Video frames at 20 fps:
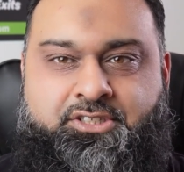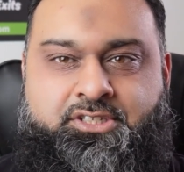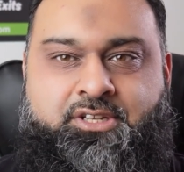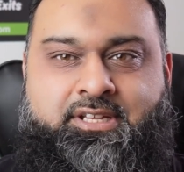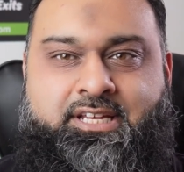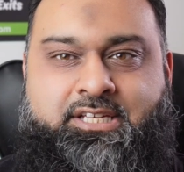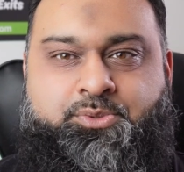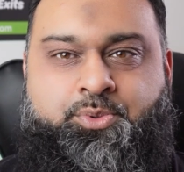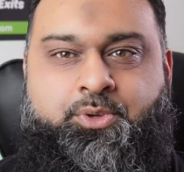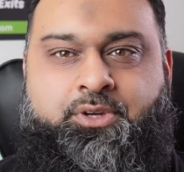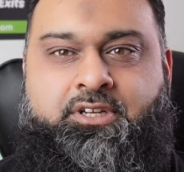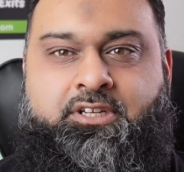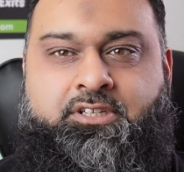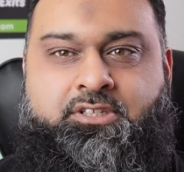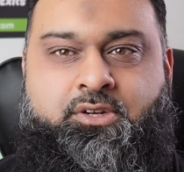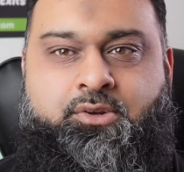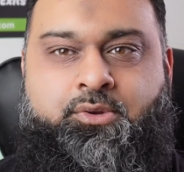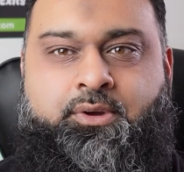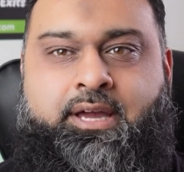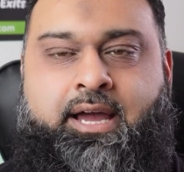So that's what you need
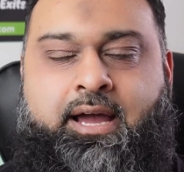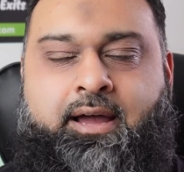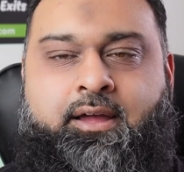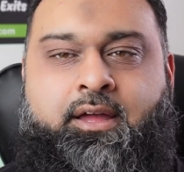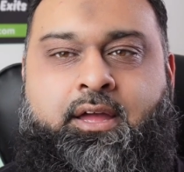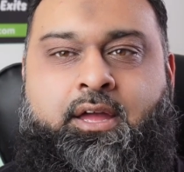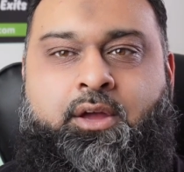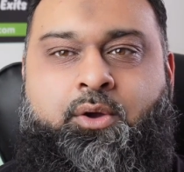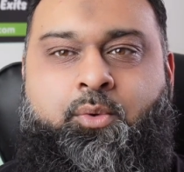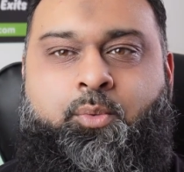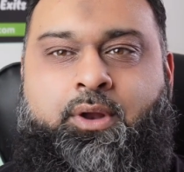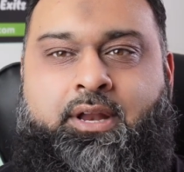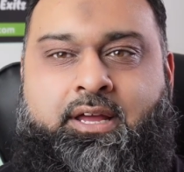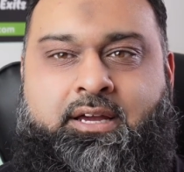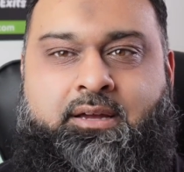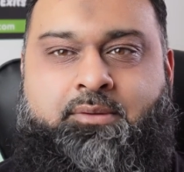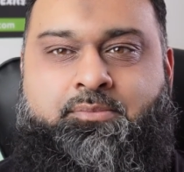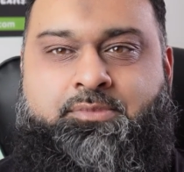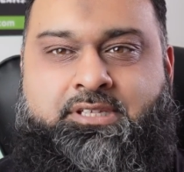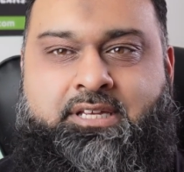to look at when it
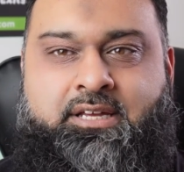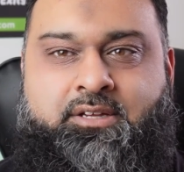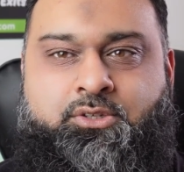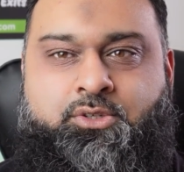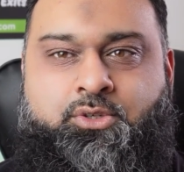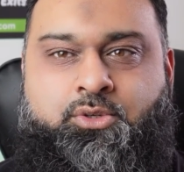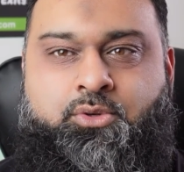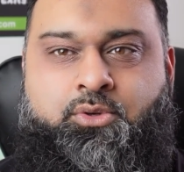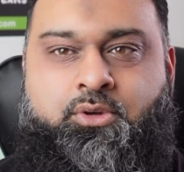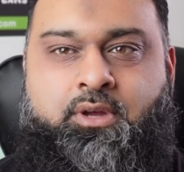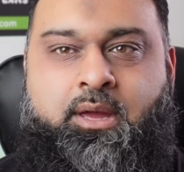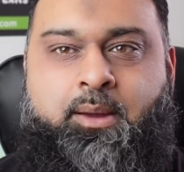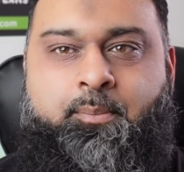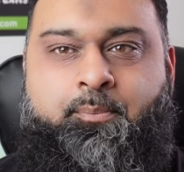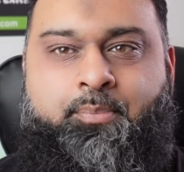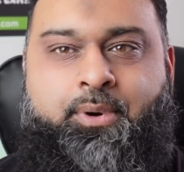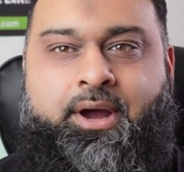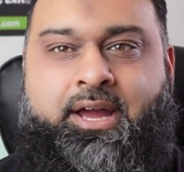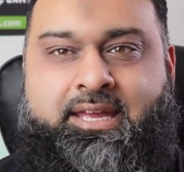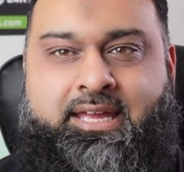comes down to
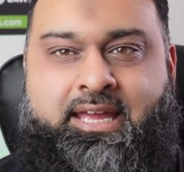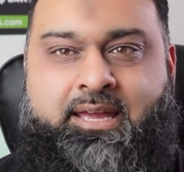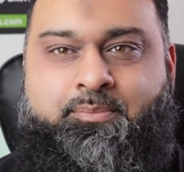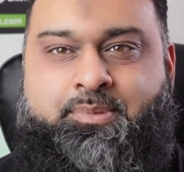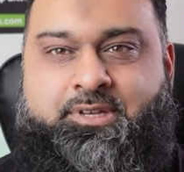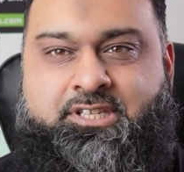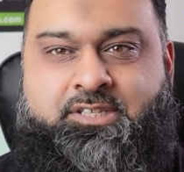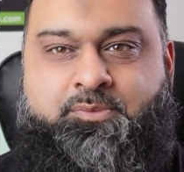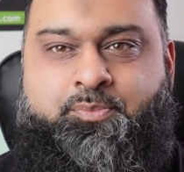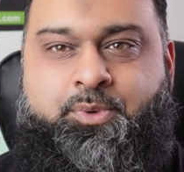buying a business,